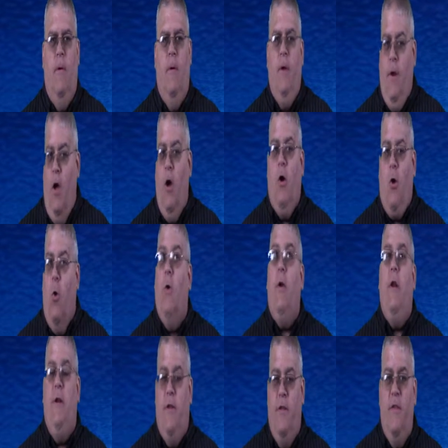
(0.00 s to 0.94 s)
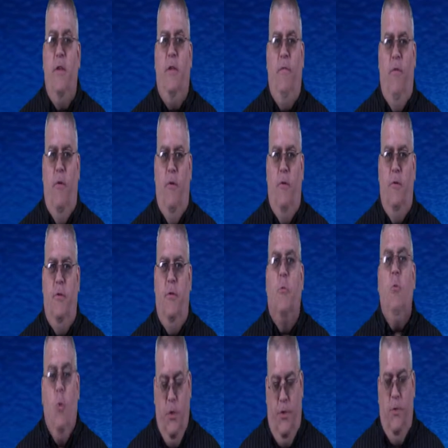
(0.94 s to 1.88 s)
Now, according to this verse,
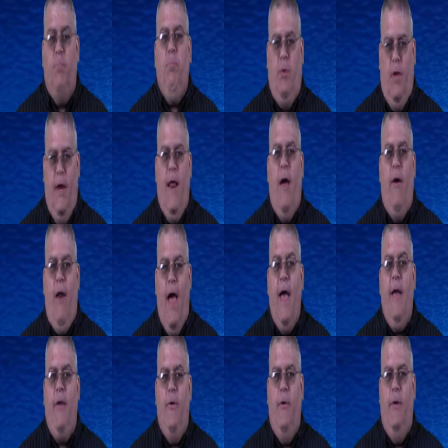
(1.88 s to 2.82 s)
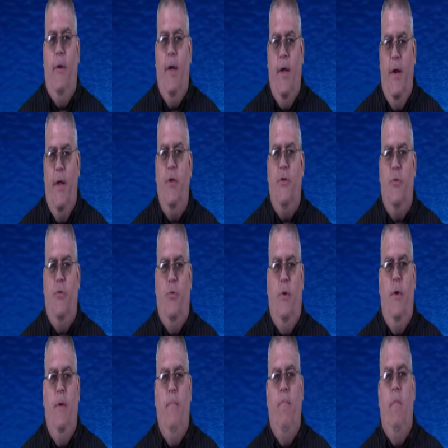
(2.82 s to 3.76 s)
which played out accurately in
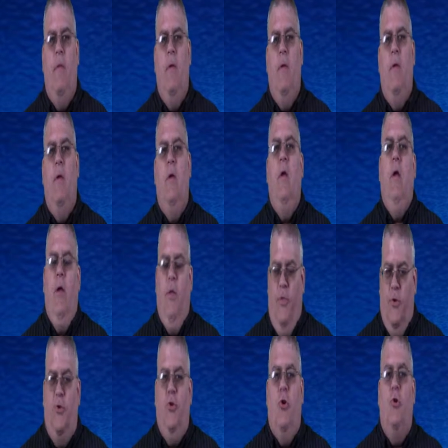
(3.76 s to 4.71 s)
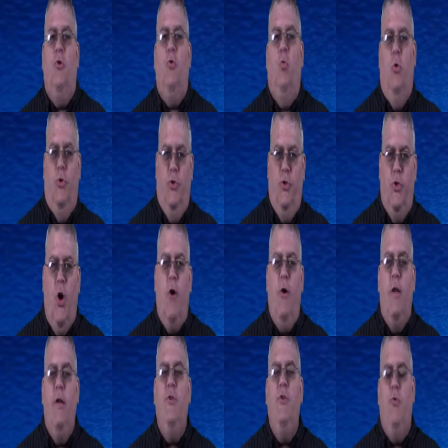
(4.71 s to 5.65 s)
history, the church will
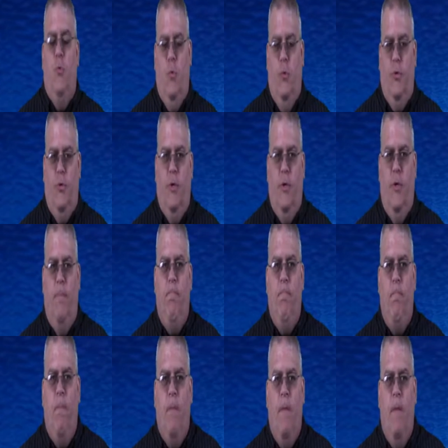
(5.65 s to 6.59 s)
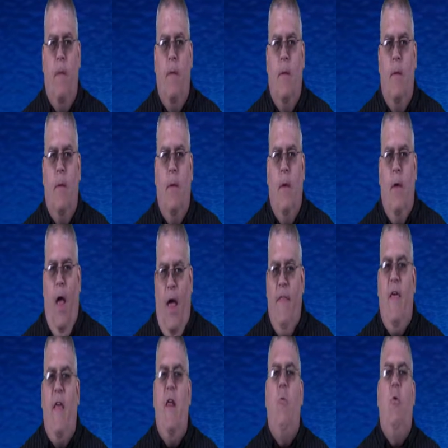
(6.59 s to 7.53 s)
start in Jerusalem, and
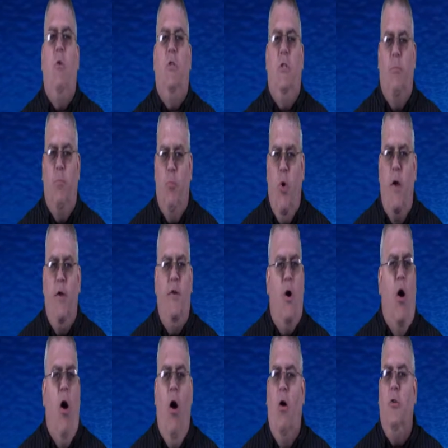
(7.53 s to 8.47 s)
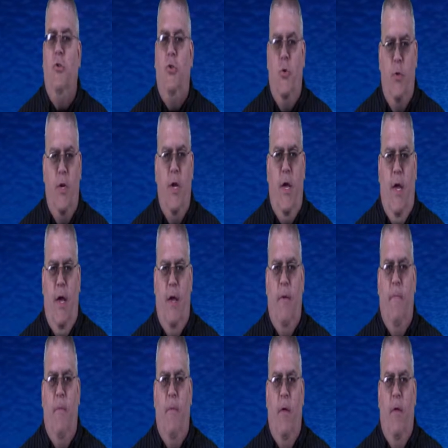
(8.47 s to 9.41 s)
then it would spread to all Judea,
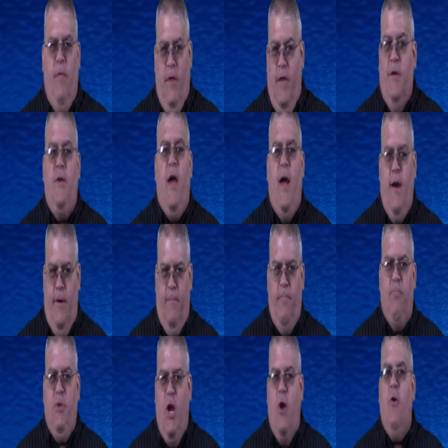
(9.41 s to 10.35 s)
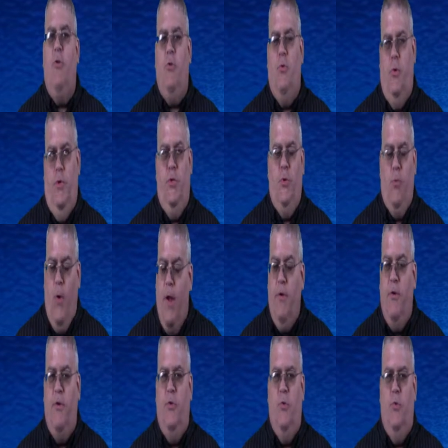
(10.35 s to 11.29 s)
the entire territory
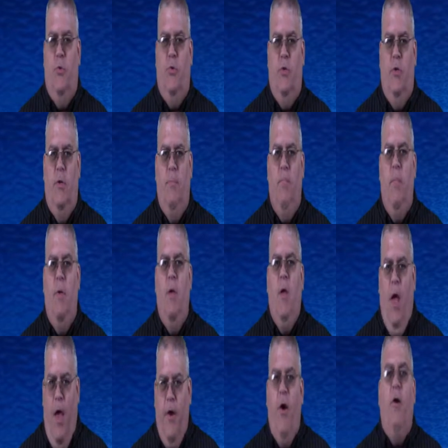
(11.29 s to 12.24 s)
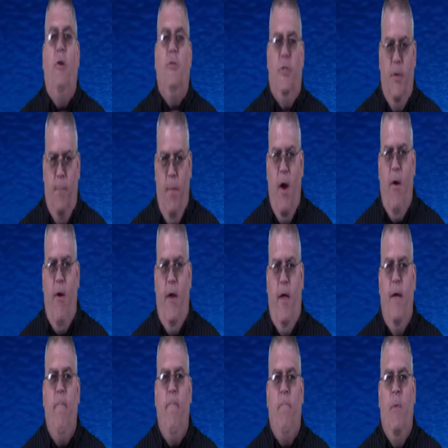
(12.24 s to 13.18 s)
surrounding Jerusalem, and all
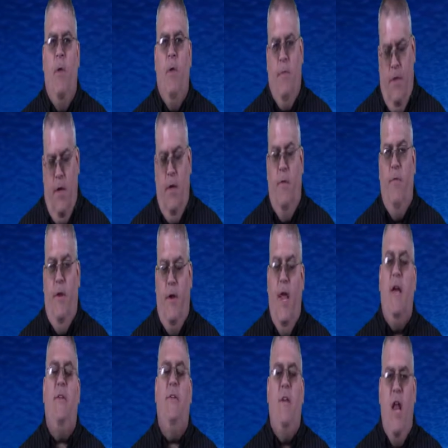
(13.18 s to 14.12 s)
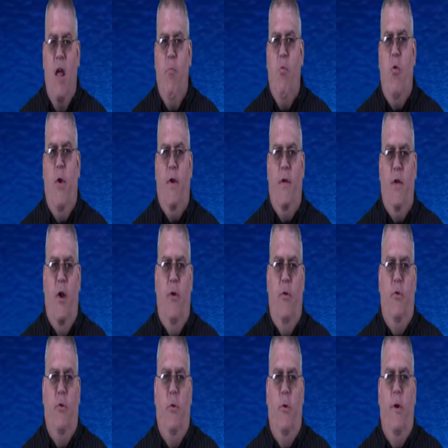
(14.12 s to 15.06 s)
Samaria, the, the next neighboring
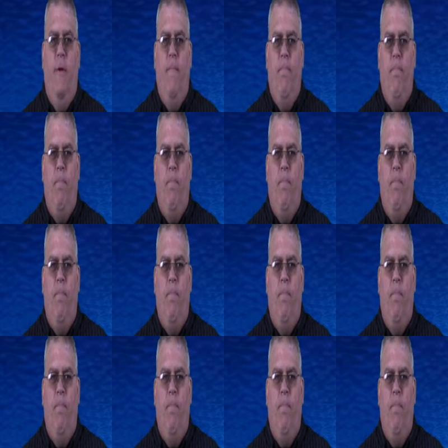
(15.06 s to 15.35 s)
territory,